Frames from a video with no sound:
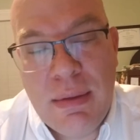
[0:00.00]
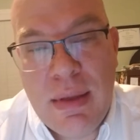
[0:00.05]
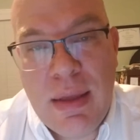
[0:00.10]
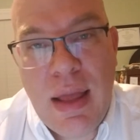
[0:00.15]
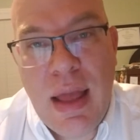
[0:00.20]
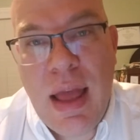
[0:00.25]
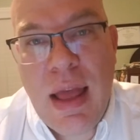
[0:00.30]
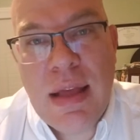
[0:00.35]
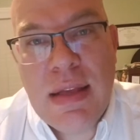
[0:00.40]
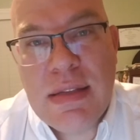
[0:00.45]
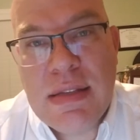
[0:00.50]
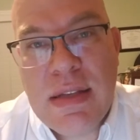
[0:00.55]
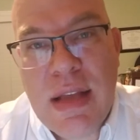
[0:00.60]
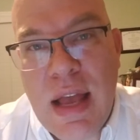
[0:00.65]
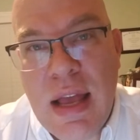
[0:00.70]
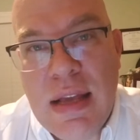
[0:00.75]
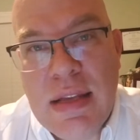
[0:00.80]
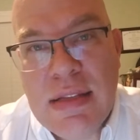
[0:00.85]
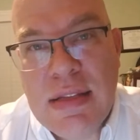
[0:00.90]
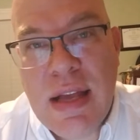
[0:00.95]
as
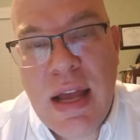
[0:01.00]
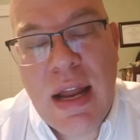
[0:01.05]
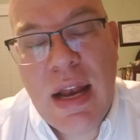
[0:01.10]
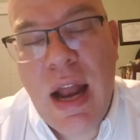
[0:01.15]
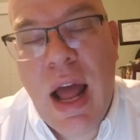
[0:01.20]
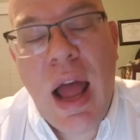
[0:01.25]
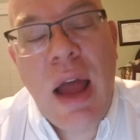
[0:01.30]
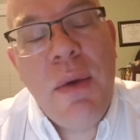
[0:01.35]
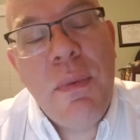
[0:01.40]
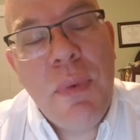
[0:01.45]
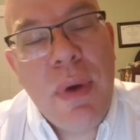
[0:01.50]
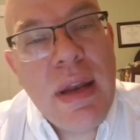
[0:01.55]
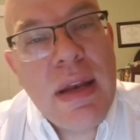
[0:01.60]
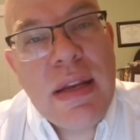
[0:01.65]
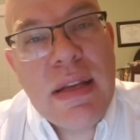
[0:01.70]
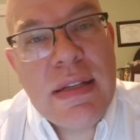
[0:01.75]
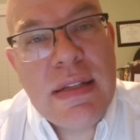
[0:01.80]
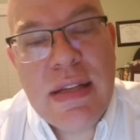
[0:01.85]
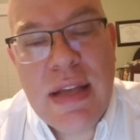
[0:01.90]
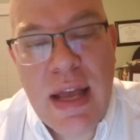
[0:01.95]
an
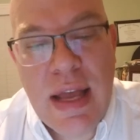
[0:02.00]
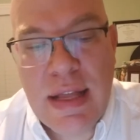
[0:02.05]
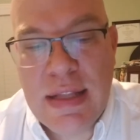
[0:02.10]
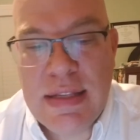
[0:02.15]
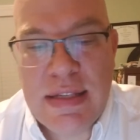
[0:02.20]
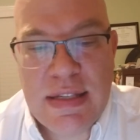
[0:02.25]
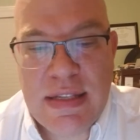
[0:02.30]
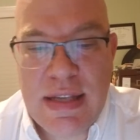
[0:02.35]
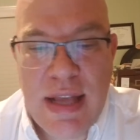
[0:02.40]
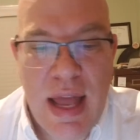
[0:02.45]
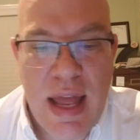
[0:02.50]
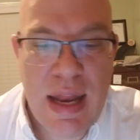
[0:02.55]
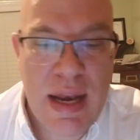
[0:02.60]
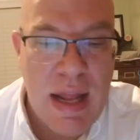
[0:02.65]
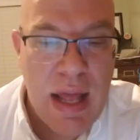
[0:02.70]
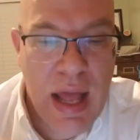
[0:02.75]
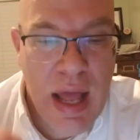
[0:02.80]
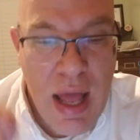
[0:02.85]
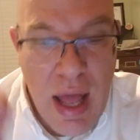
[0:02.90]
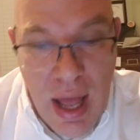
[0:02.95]
eyewitness had said,
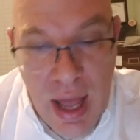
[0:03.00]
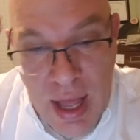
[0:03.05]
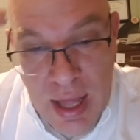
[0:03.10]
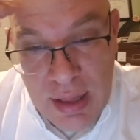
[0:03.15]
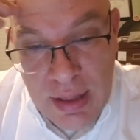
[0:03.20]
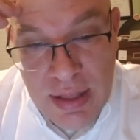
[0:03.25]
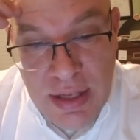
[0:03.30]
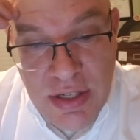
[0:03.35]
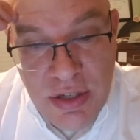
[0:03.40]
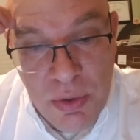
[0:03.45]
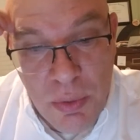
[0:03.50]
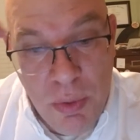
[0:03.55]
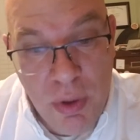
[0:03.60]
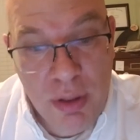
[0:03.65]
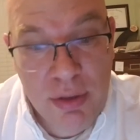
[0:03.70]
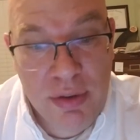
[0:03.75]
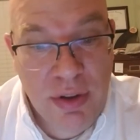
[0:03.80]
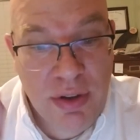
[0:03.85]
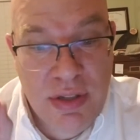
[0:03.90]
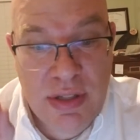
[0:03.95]
Alicia
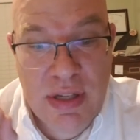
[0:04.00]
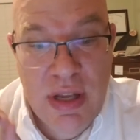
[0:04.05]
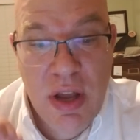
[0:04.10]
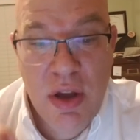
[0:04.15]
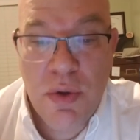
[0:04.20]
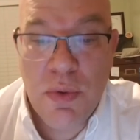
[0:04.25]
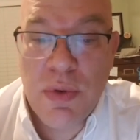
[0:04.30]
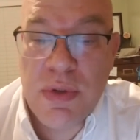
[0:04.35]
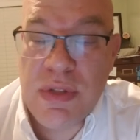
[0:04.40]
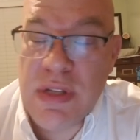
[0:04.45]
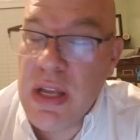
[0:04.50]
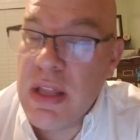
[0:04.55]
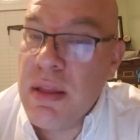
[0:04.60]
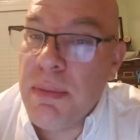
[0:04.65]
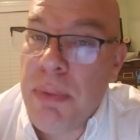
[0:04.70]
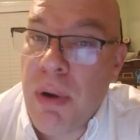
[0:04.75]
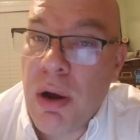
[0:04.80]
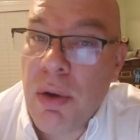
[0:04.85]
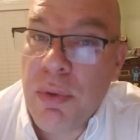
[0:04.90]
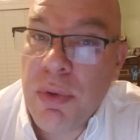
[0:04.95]
Walters, who was in the
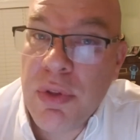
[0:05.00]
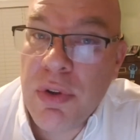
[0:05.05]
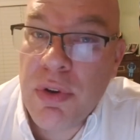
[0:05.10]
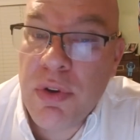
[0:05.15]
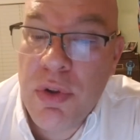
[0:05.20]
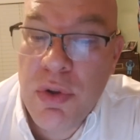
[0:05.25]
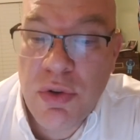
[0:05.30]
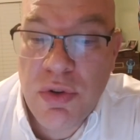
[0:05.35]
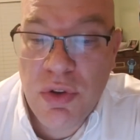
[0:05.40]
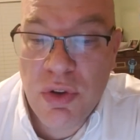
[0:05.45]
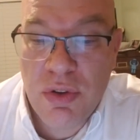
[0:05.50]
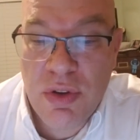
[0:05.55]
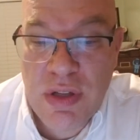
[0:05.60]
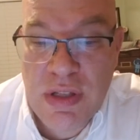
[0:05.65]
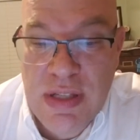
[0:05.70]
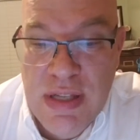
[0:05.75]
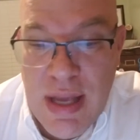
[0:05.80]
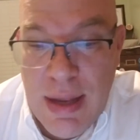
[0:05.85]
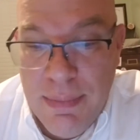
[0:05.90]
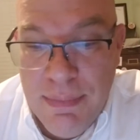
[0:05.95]
park with her two children,
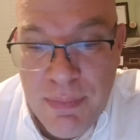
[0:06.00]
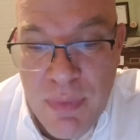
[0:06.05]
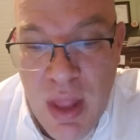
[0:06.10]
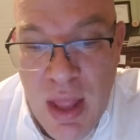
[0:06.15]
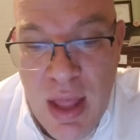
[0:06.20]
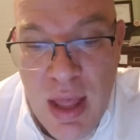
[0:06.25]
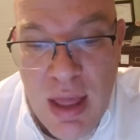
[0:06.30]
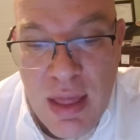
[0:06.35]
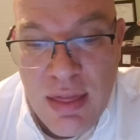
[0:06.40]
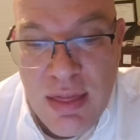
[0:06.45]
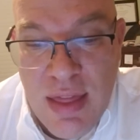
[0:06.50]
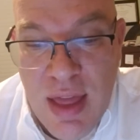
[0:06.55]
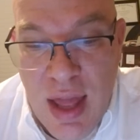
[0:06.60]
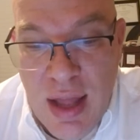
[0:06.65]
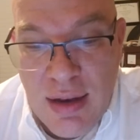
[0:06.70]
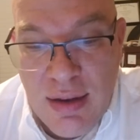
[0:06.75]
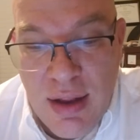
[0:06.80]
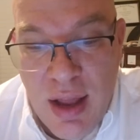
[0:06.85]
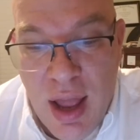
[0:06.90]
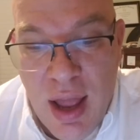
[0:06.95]
said
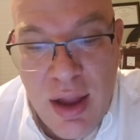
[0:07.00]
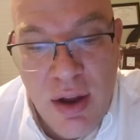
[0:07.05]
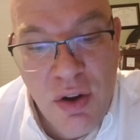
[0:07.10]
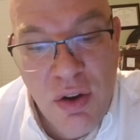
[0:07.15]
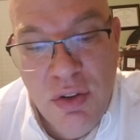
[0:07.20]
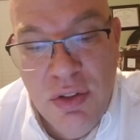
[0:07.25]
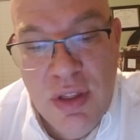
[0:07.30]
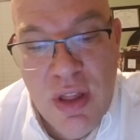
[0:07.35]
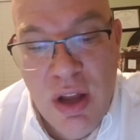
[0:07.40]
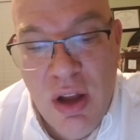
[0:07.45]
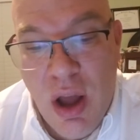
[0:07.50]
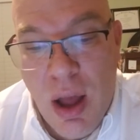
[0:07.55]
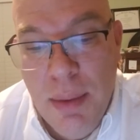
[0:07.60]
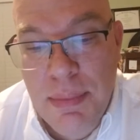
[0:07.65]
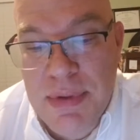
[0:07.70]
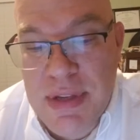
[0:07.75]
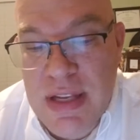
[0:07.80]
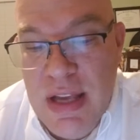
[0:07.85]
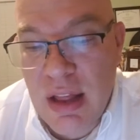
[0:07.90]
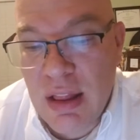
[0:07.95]
that I heard the
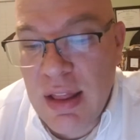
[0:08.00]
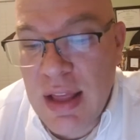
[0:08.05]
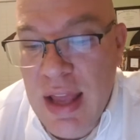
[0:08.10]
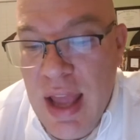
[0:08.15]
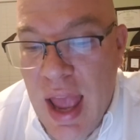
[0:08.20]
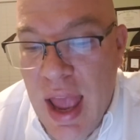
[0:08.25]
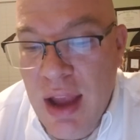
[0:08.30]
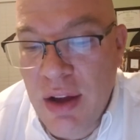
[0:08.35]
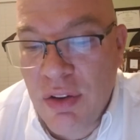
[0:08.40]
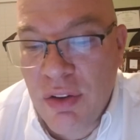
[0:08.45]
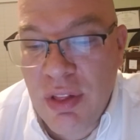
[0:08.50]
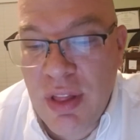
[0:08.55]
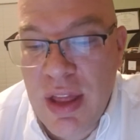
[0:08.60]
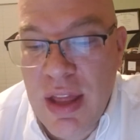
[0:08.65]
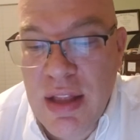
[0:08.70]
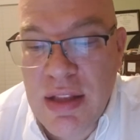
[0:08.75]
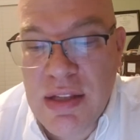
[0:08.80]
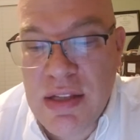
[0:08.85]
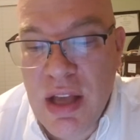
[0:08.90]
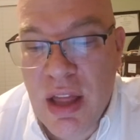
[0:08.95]
cops yelling angrily
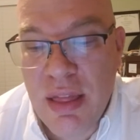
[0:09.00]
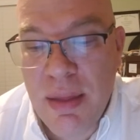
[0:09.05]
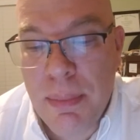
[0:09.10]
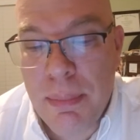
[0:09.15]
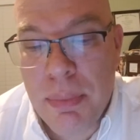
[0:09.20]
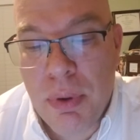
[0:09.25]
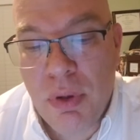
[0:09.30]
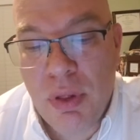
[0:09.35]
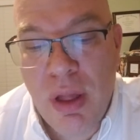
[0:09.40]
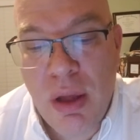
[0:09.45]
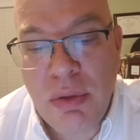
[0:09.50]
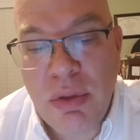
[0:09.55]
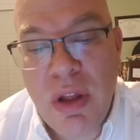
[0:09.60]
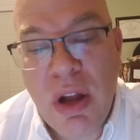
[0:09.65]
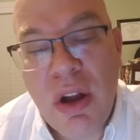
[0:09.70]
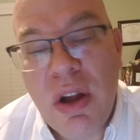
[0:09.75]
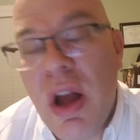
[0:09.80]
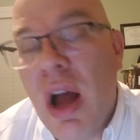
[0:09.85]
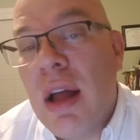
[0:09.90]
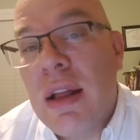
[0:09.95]
and saw them pull out
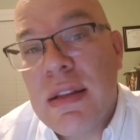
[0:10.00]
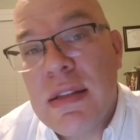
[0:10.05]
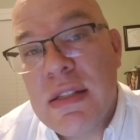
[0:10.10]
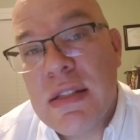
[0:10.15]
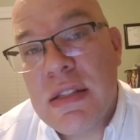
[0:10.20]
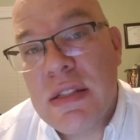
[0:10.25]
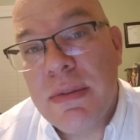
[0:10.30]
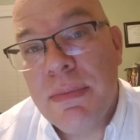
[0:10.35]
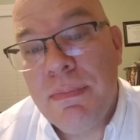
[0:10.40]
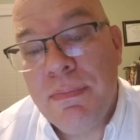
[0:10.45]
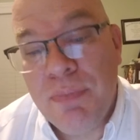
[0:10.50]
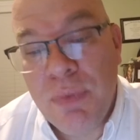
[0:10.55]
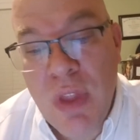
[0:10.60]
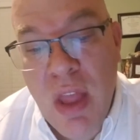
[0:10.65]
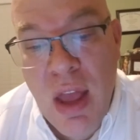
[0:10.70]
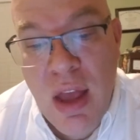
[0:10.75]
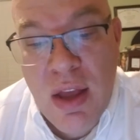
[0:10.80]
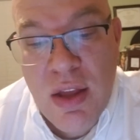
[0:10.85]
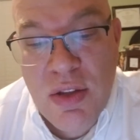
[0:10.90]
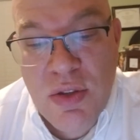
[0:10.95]
their guns.
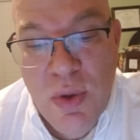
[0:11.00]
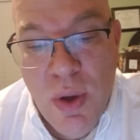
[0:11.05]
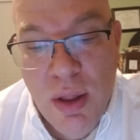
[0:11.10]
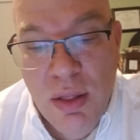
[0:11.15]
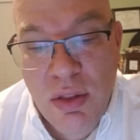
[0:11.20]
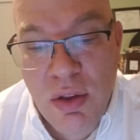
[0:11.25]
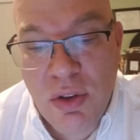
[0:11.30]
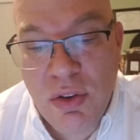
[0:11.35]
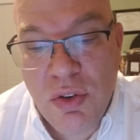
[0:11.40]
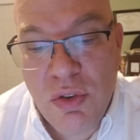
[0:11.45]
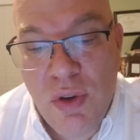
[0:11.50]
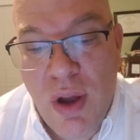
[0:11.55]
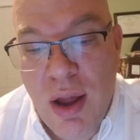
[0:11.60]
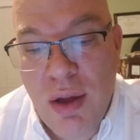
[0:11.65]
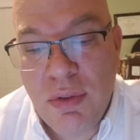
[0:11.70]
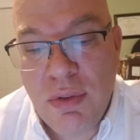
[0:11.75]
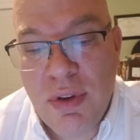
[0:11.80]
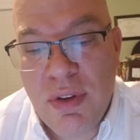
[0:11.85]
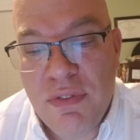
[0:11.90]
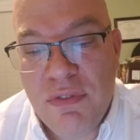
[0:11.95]
So I looked
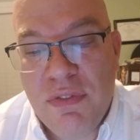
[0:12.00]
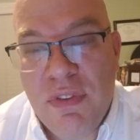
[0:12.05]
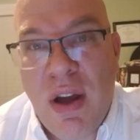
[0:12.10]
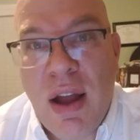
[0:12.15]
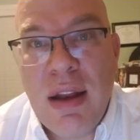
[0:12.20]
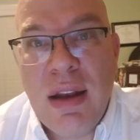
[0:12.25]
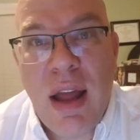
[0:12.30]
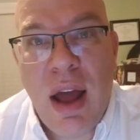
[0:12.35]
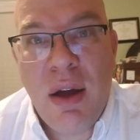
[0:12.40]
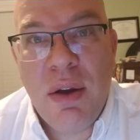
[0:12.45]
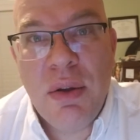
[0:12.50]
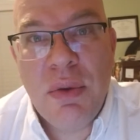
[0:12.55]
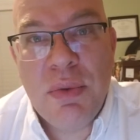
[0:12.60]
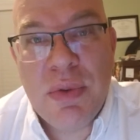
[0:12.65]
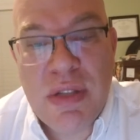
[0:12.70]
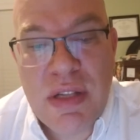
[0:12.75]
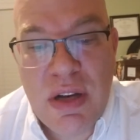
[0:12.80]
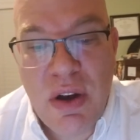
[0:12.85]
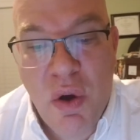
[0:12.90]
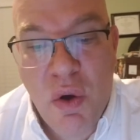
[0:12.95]
around to find out it
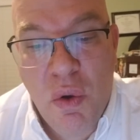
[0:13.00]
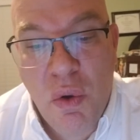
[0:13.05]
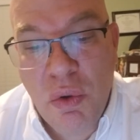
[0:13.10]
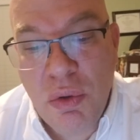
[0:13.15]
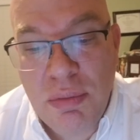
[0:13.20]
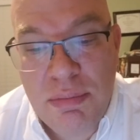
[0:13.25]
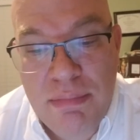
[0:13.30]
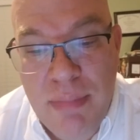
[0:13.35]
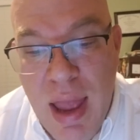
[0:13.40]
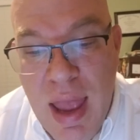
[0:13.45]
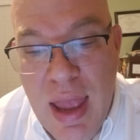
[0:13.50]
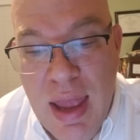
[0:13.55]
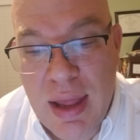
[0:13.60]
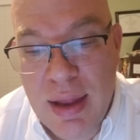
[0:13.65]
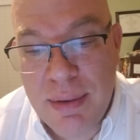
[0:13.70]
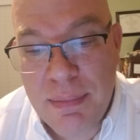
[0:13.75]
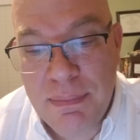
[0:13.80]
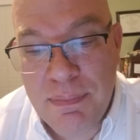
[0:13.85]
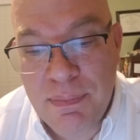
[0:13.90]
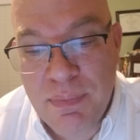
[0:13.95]
was an old
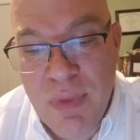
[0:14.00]
man